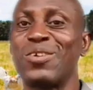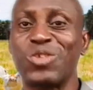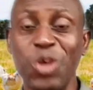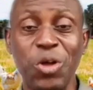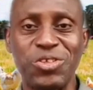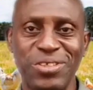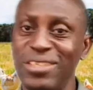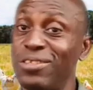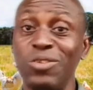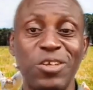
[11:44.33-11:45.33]
Salt
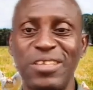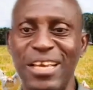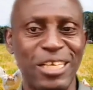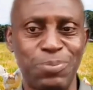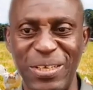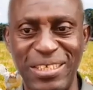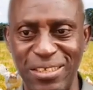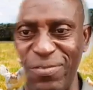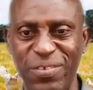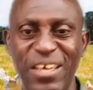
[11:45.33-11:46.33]
is not
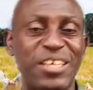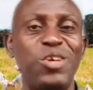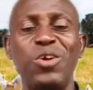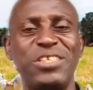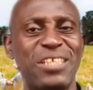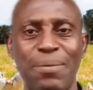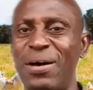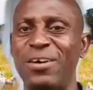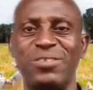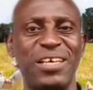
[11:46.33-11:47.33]
expensive. A kilo is
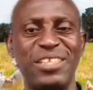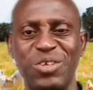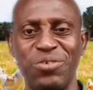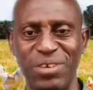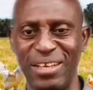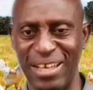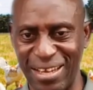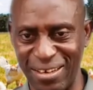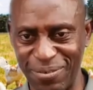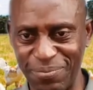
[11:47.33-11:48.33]
about 800
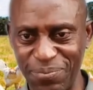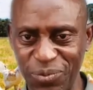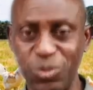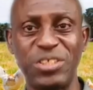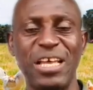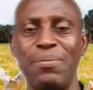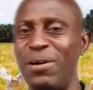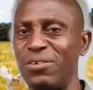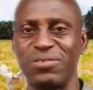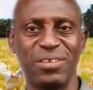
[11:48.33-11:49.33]
naira, which is
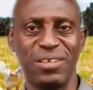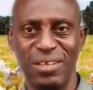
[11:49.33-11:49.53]
about